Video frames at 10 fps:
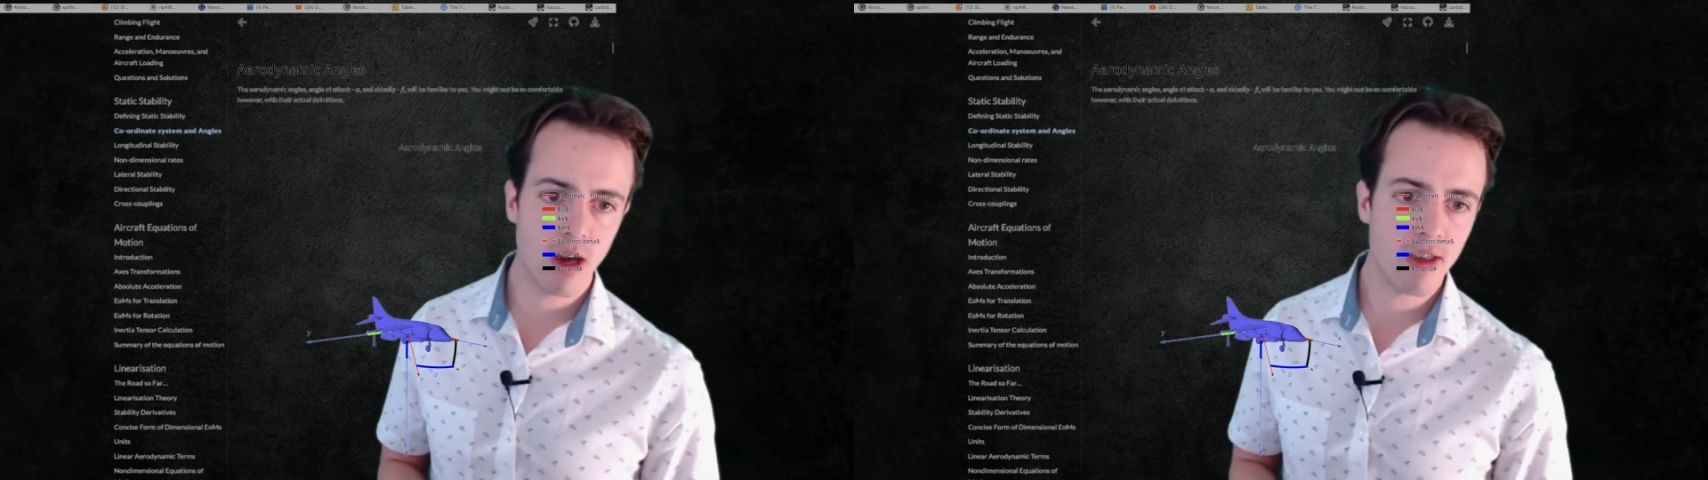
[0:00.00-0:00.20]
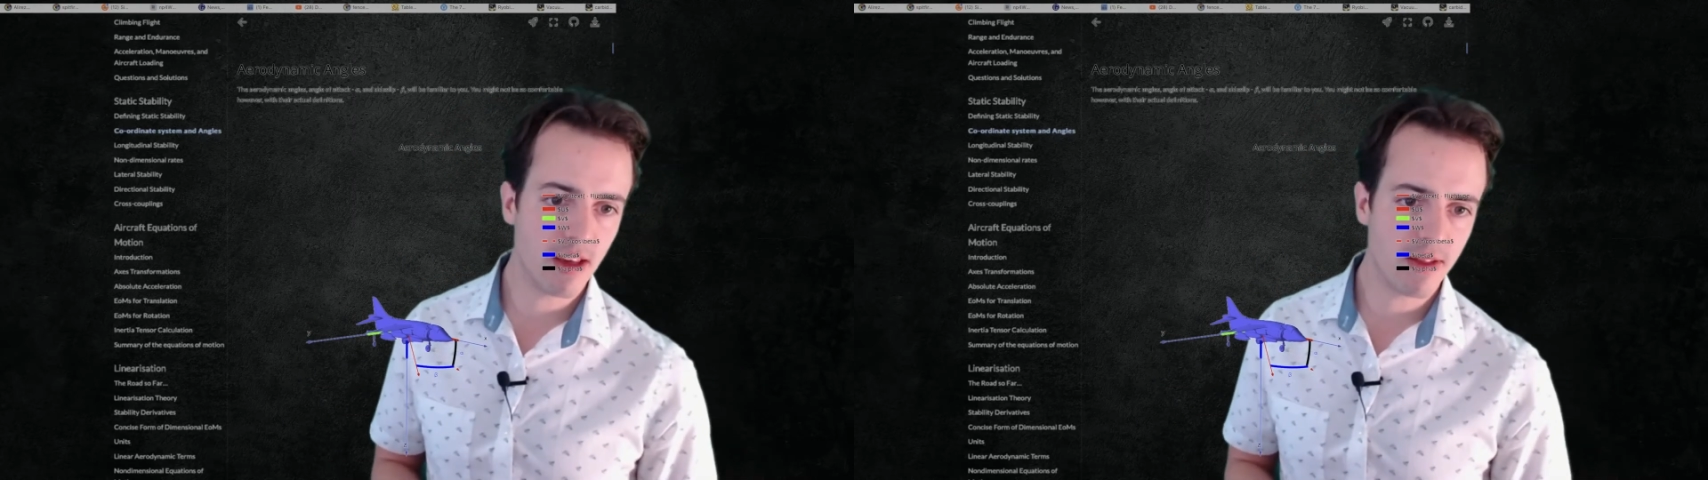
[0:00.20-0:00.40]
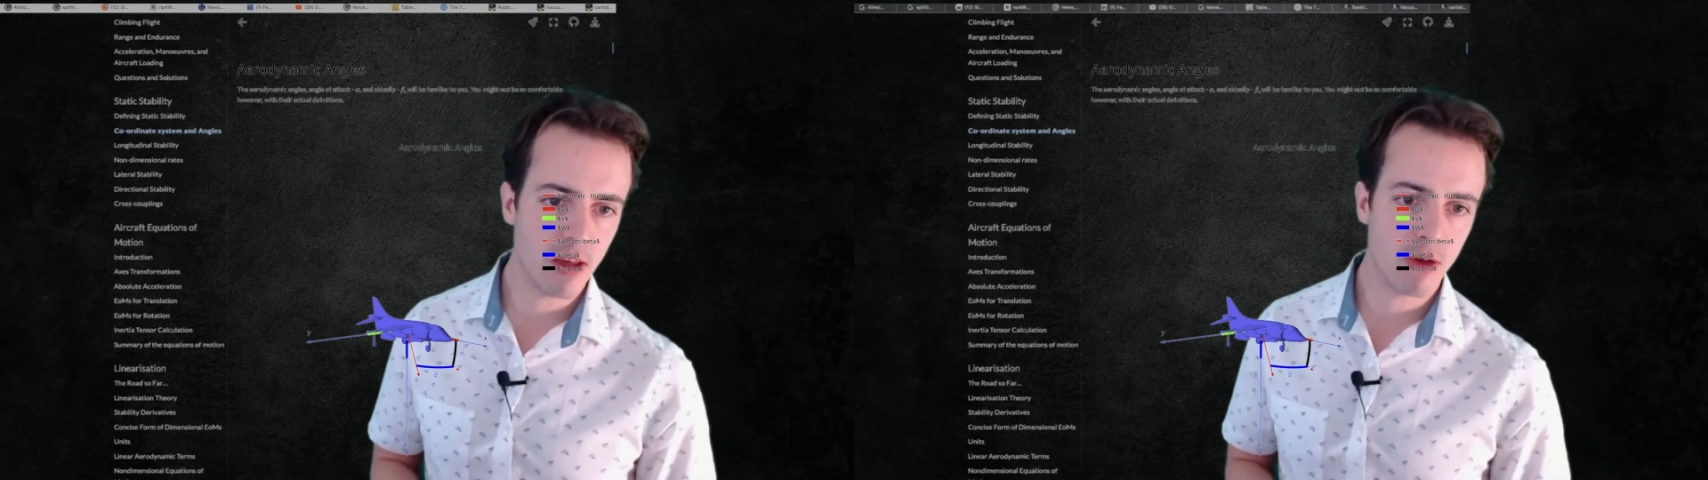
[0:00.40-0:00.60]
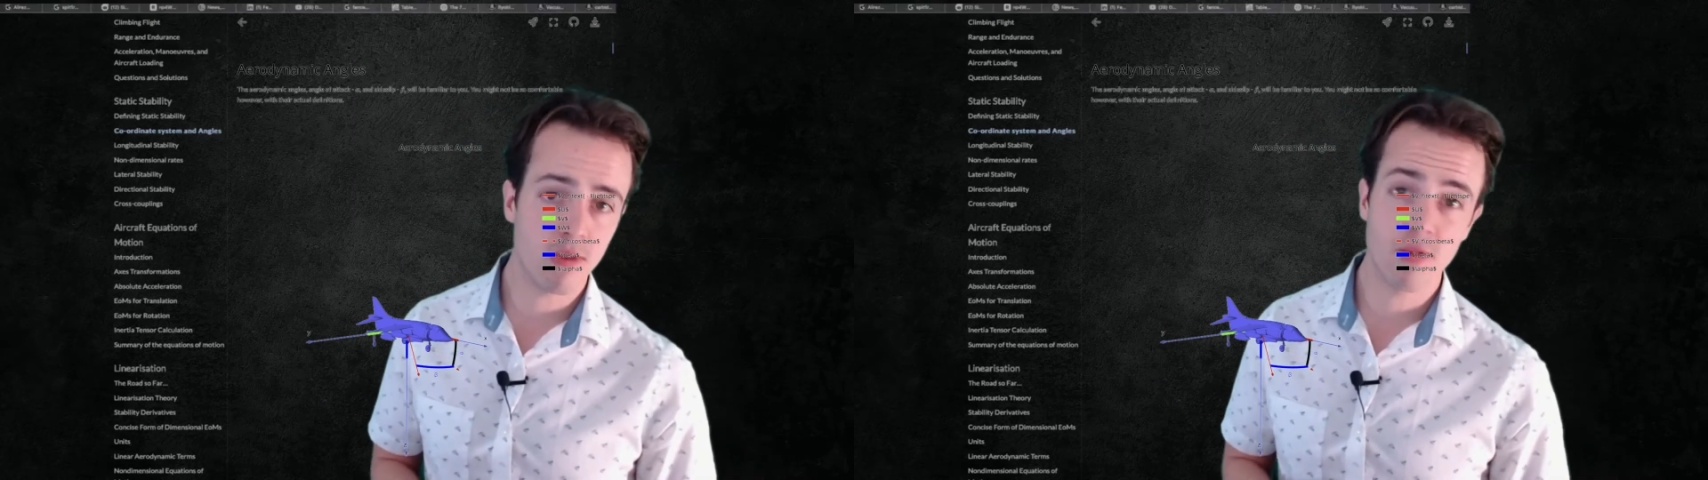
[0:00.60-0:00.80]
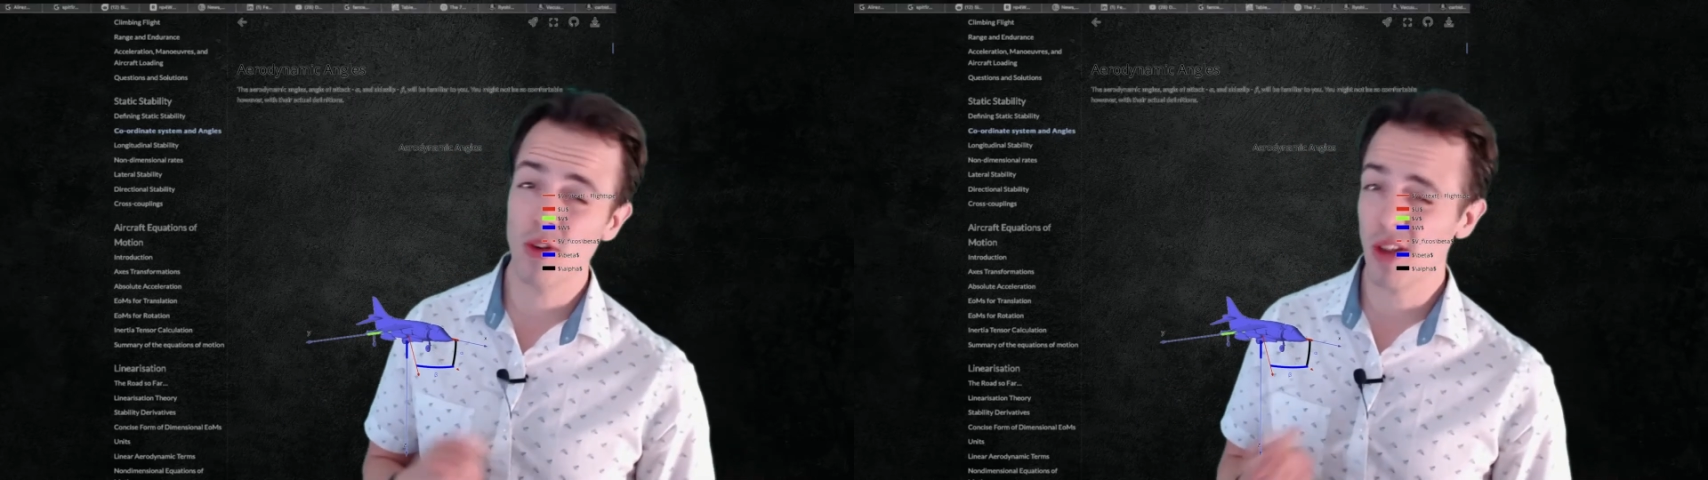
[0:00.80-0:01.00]
I think they're
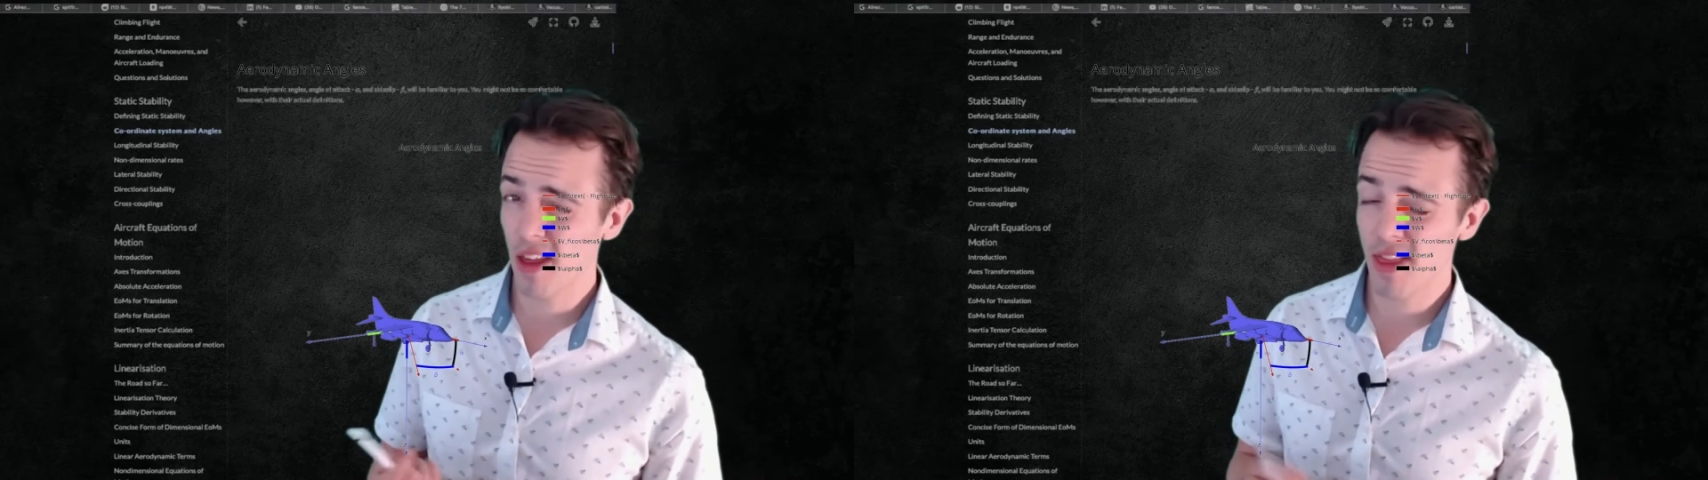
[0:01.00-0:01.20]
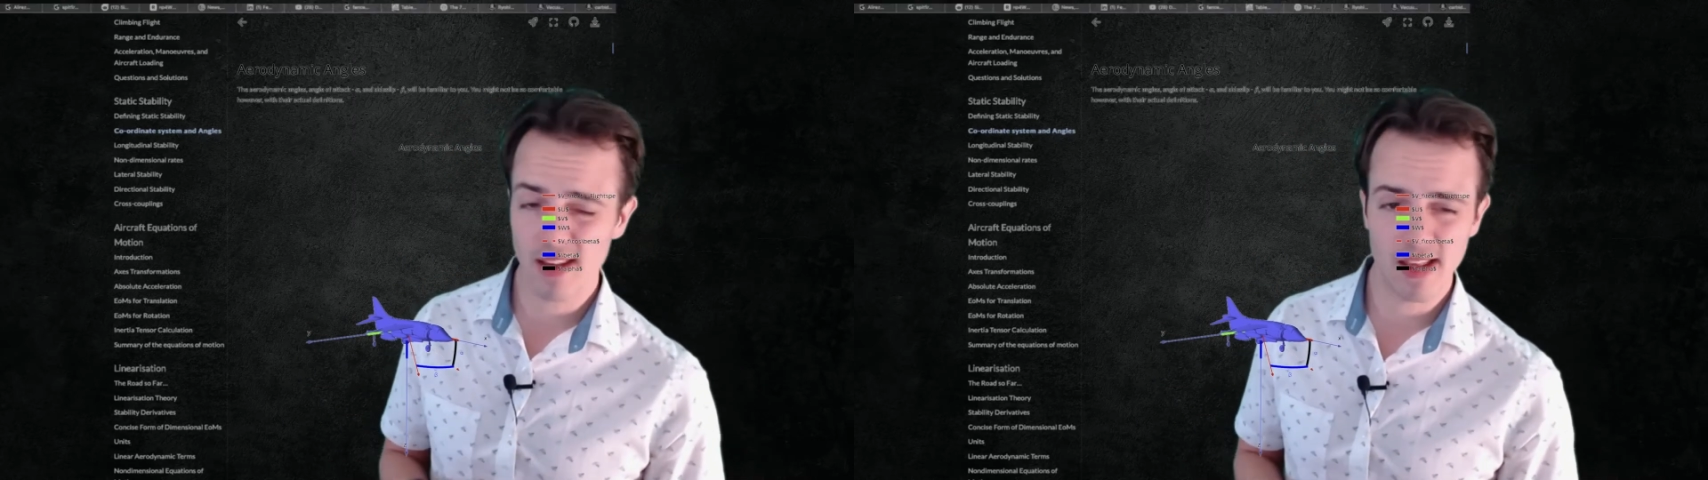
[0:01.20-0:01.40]
useful, and I think